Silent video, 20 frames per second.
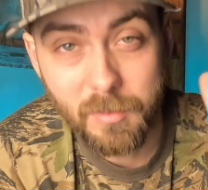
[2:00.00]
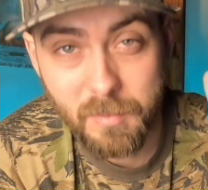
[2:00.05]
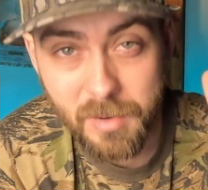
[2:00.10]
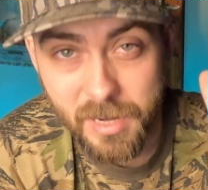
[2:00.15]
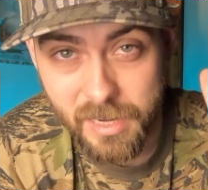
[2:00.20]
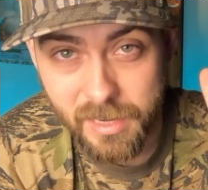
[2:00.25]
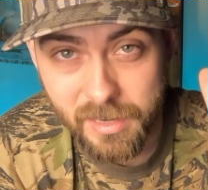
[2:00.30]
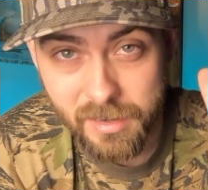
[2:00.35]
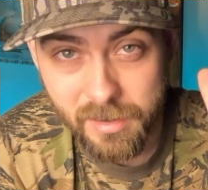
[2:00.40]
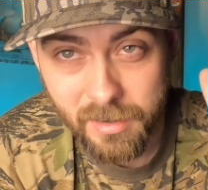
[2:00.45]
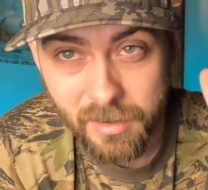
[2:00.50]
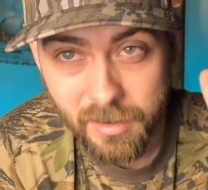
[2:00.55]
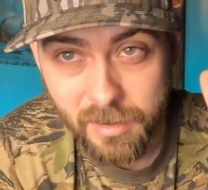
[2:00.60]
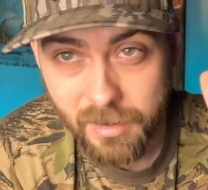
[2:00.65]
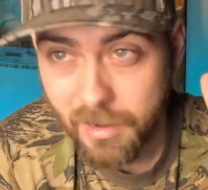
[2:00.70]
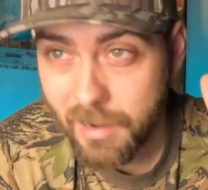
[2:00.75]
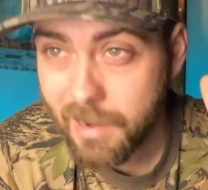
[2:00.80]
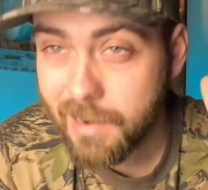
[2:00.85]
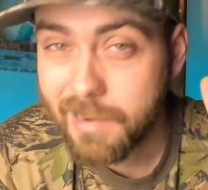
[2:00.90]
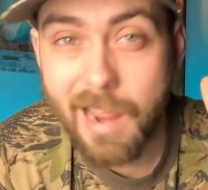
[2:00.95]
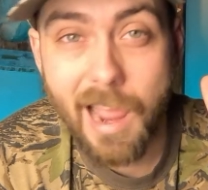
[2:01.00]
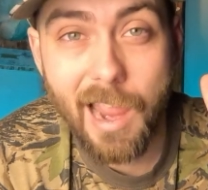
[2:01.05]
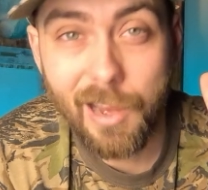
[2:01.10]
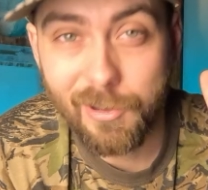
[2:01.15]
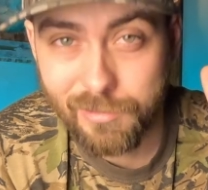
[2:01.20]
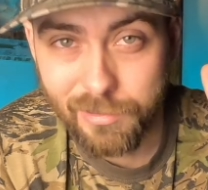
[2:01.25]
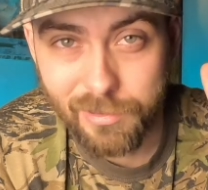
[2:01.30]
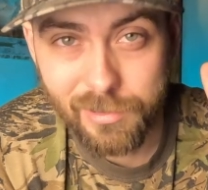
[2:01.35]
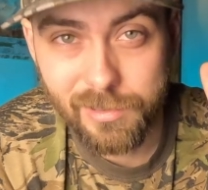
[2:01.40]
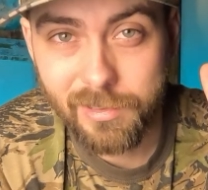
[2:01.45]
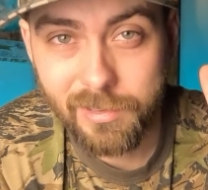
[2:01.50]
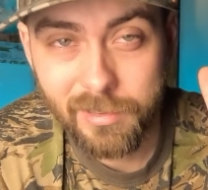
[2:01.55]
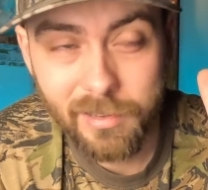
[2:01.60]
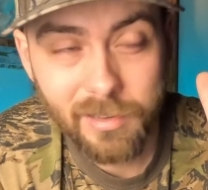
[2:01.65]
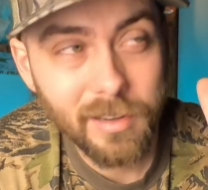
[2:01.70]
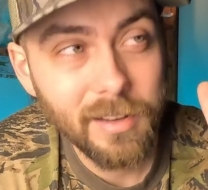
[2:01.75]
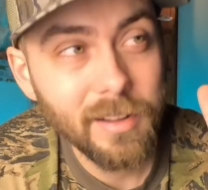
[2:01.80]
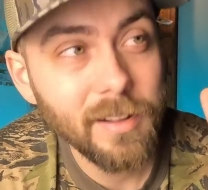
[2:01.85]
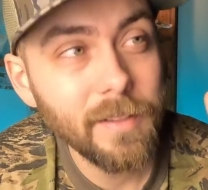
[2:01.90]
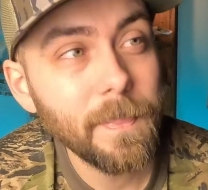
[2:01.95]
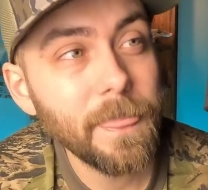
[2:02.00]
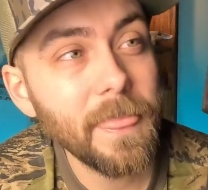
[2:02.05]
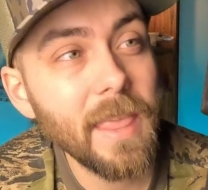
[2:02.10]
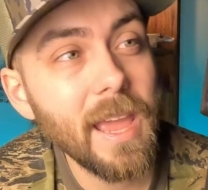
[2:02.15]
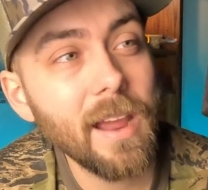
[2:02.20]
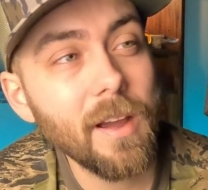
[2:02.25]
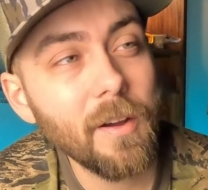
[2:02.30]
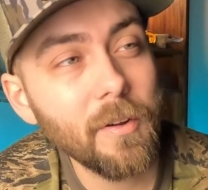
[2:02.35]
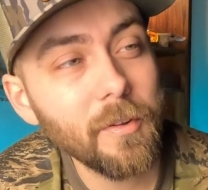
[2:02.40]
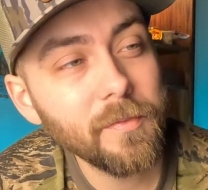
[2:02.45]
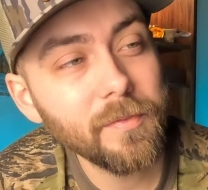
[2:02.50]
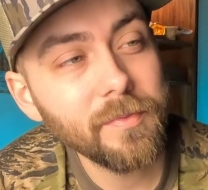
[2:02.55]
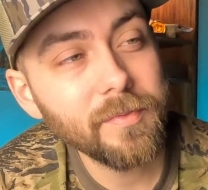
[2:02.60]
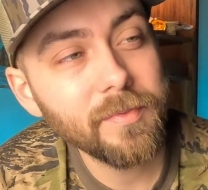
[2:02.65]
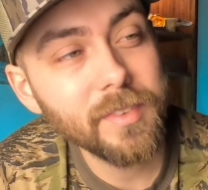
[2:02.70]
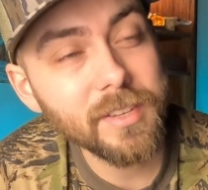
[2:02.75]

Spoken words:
be dangerous. Now,